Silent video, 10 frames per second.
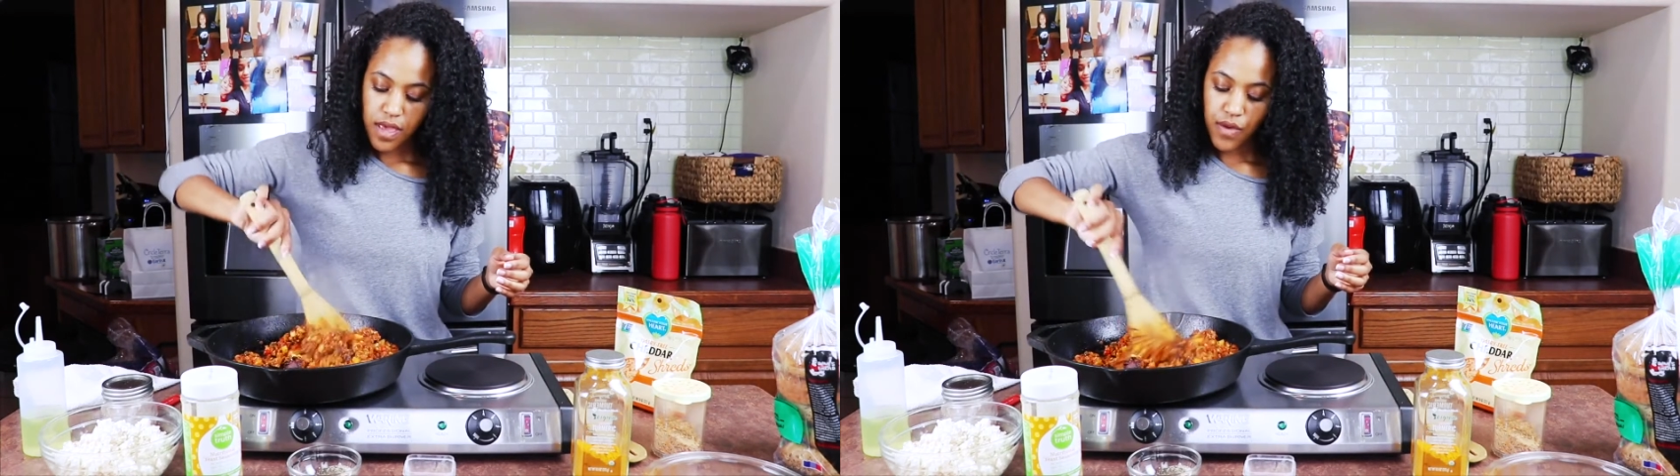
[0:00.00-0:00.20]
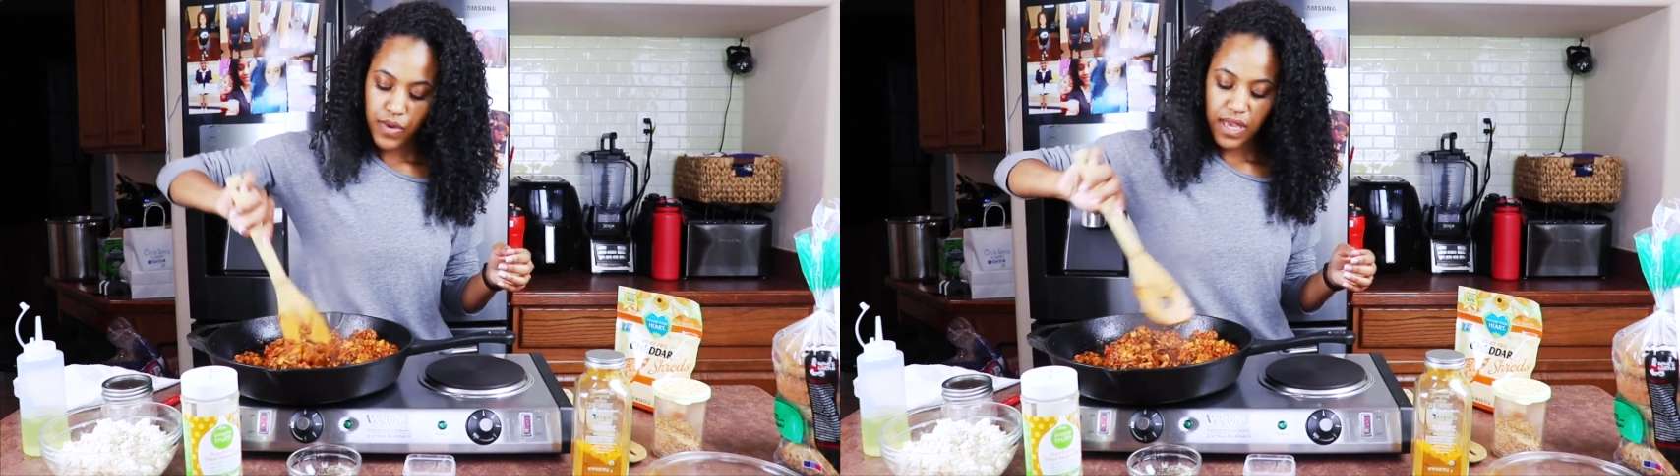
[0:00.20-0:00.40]

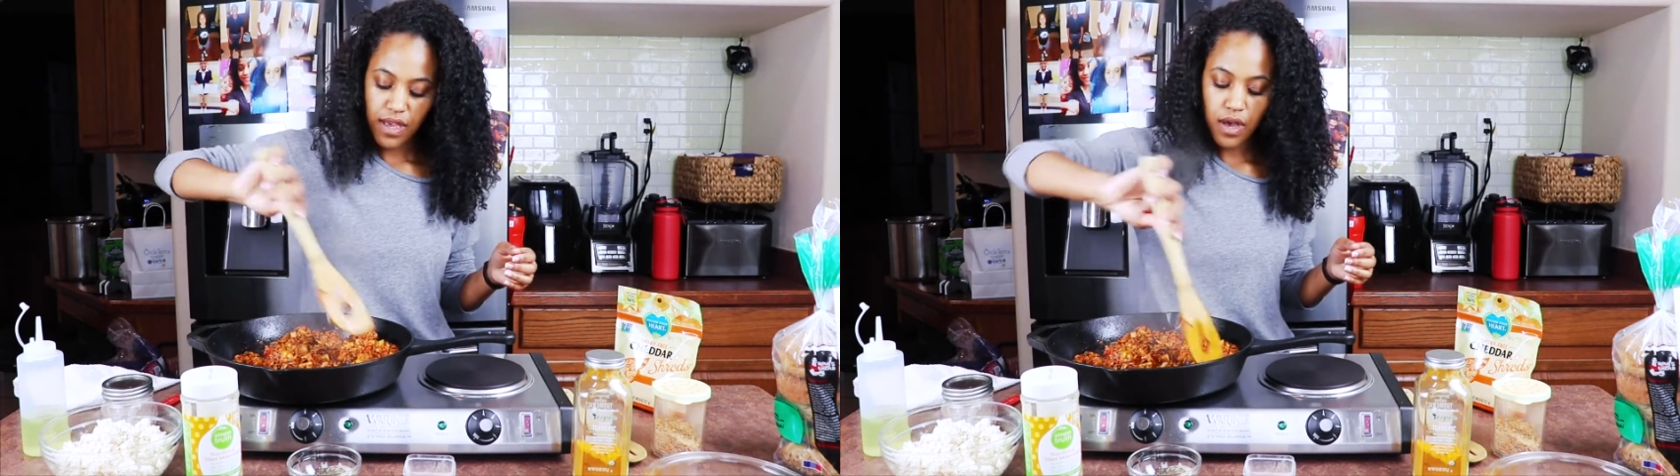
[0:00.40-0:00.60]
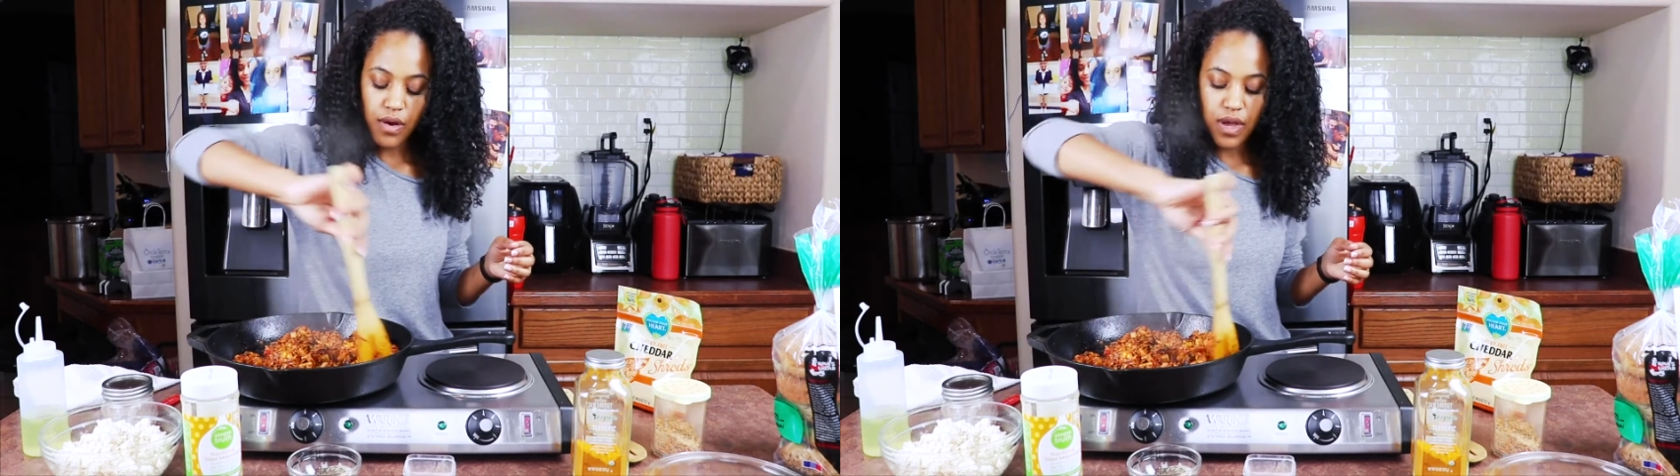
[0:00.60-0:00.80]
And we can
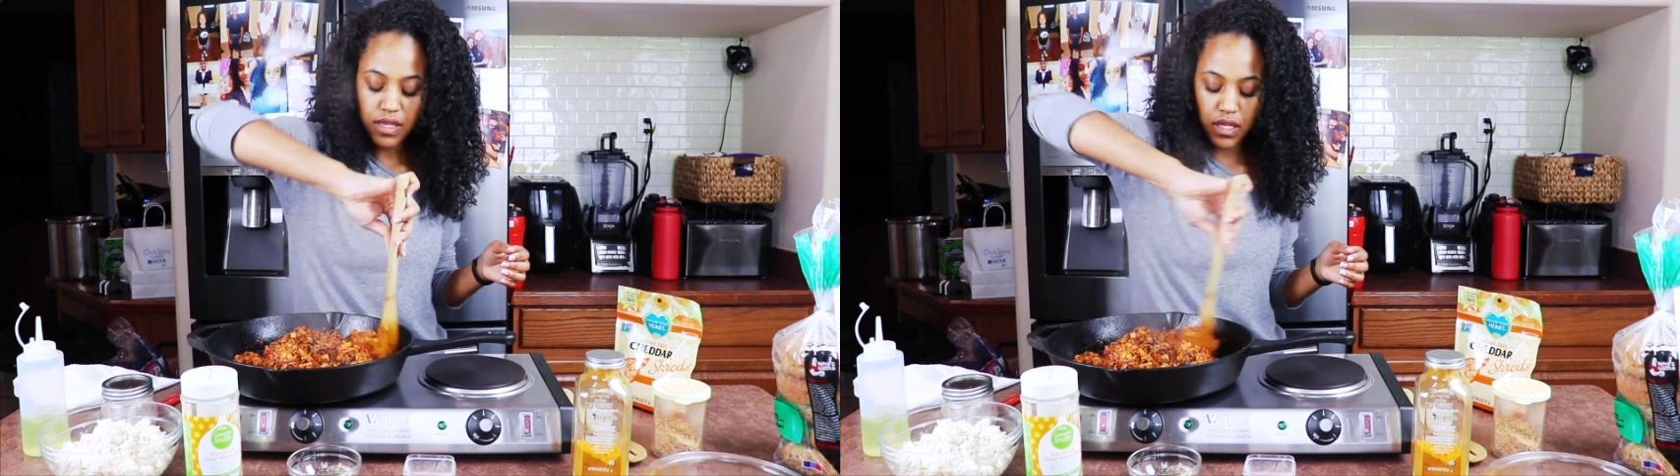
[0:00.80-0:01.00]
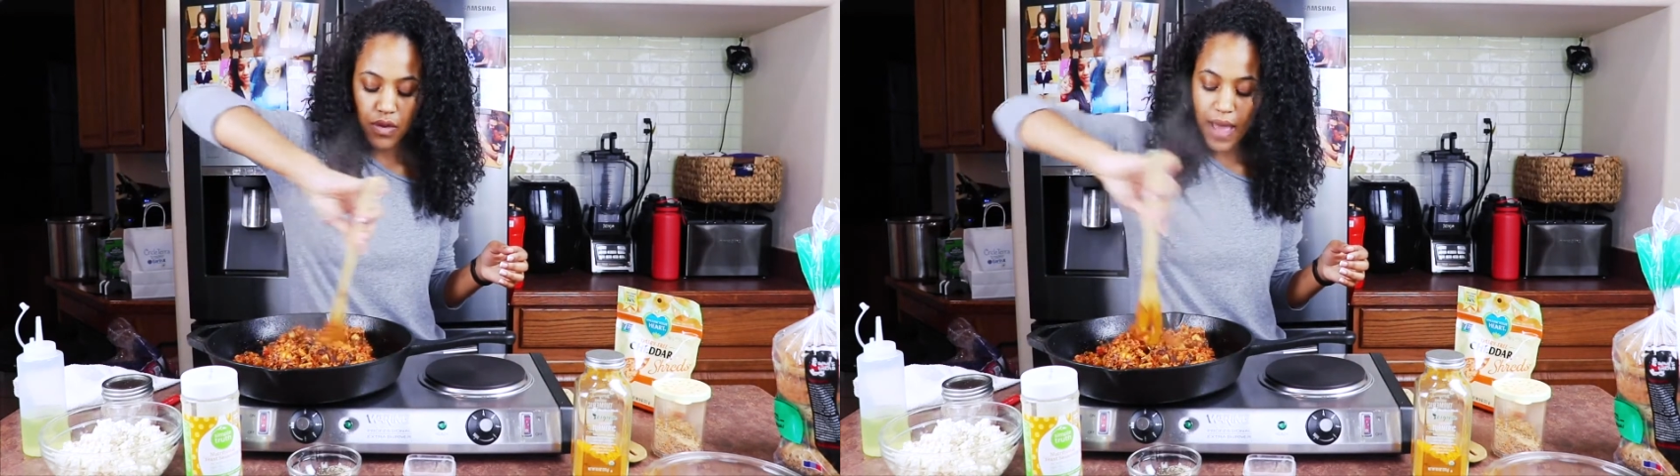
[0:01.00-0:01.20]
go on
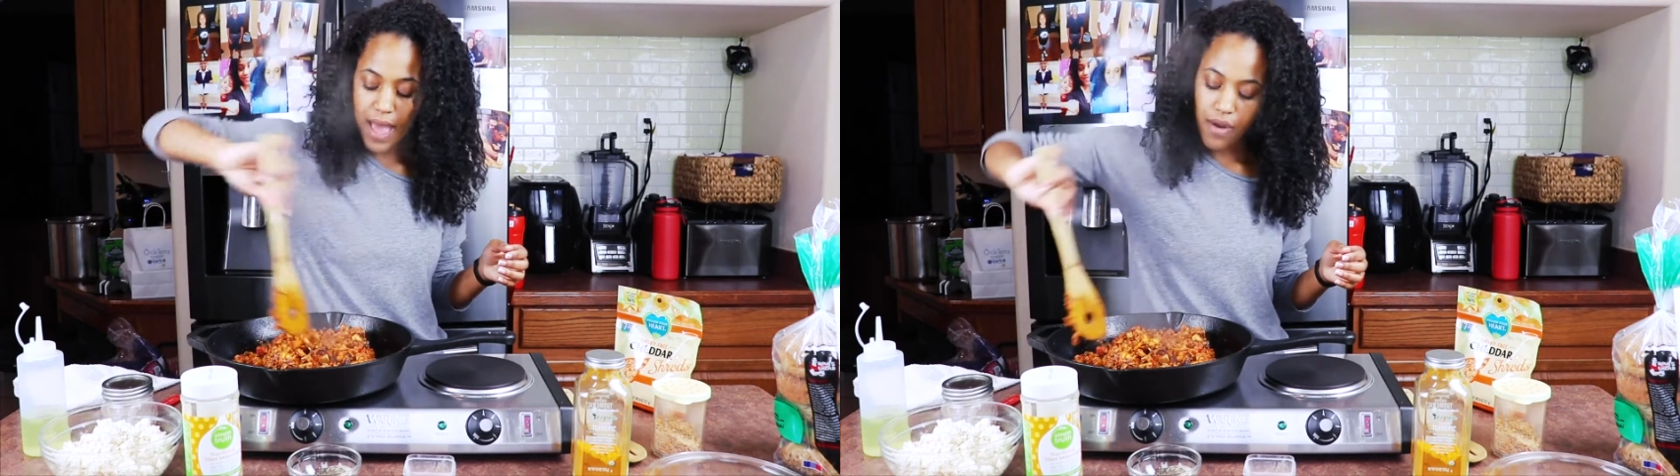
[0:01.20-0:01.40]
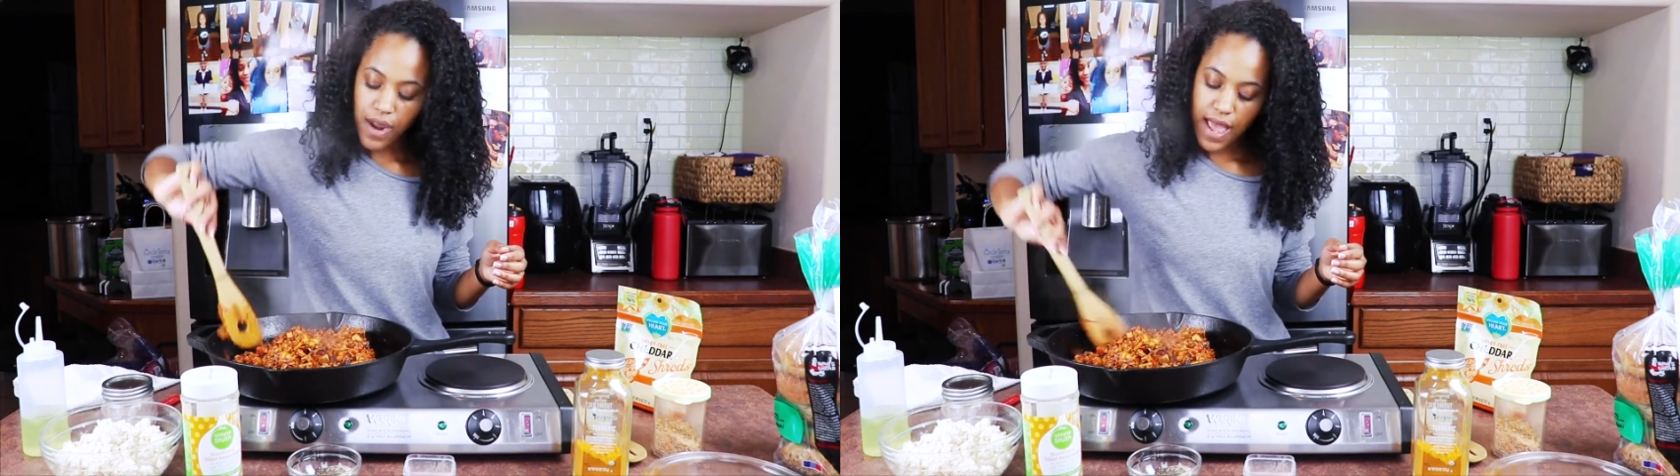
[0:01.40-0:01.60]
to
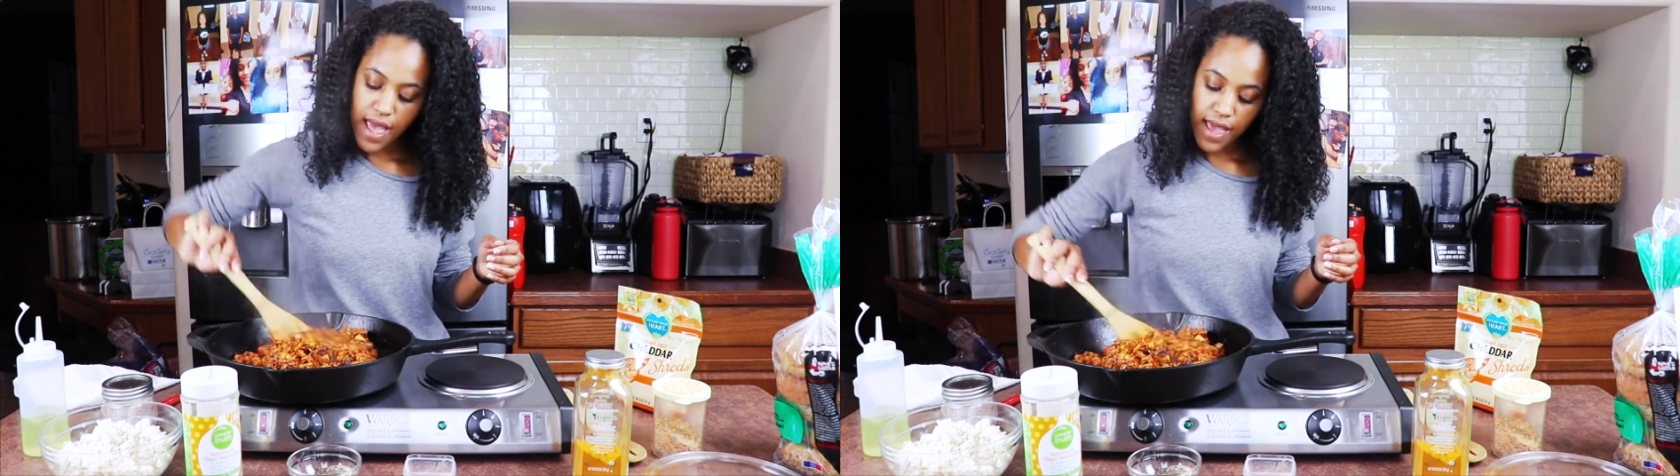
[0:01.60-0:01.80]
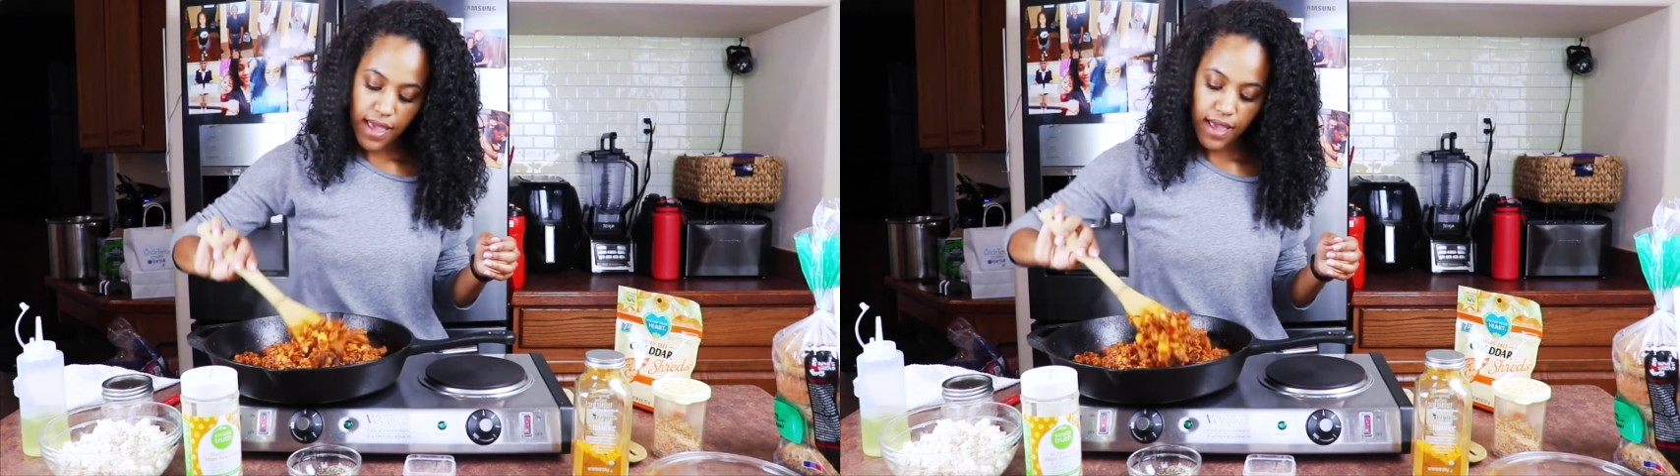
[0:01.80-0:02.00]
our
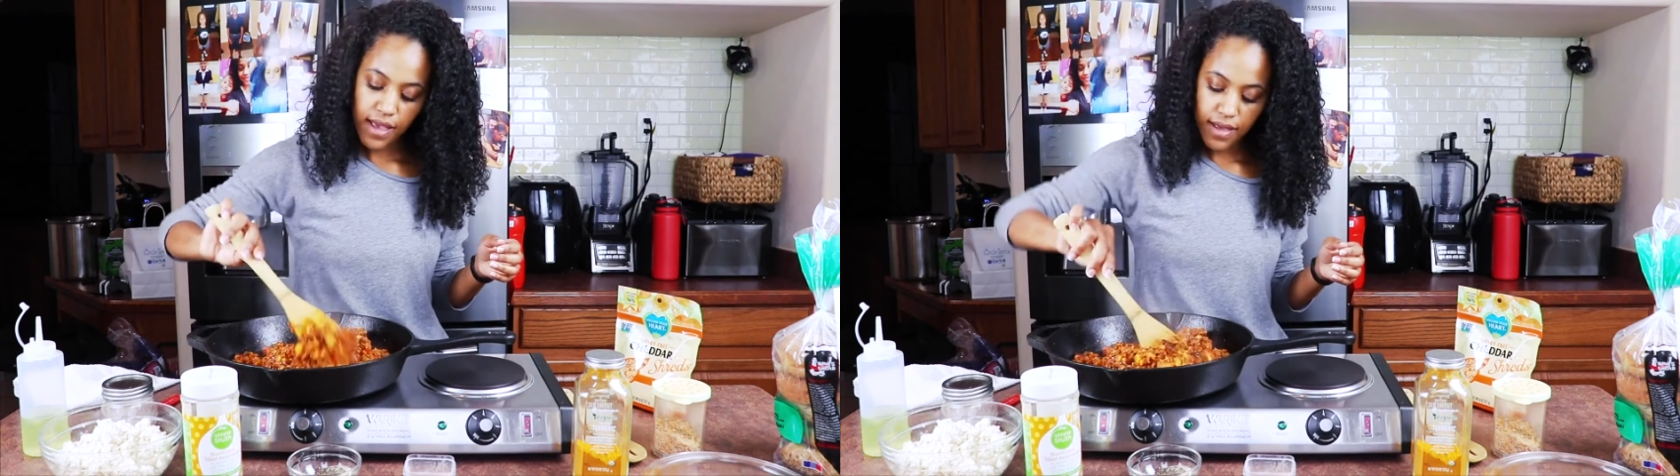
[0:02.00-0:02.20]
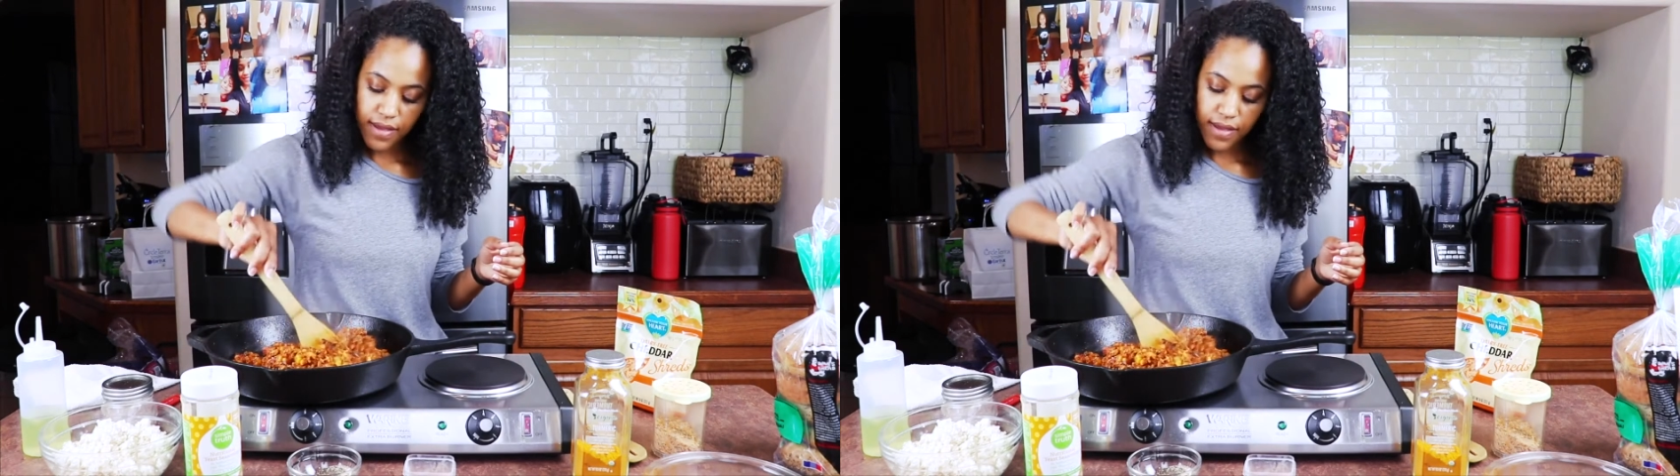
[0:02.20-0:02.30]
egg.